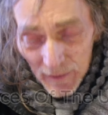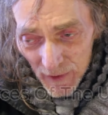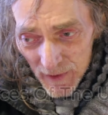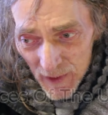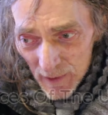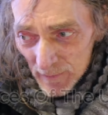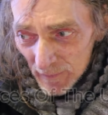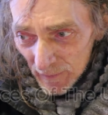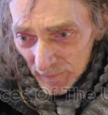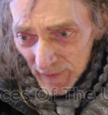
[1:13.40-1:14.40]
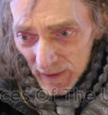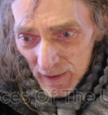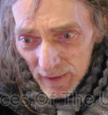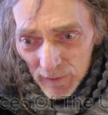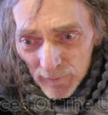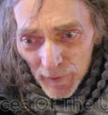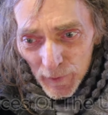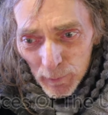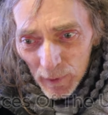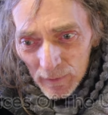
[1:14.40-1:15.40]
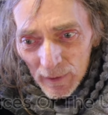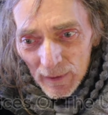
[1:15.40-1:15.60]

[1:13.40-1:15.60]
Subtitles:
But it's I feel a little vulnerable.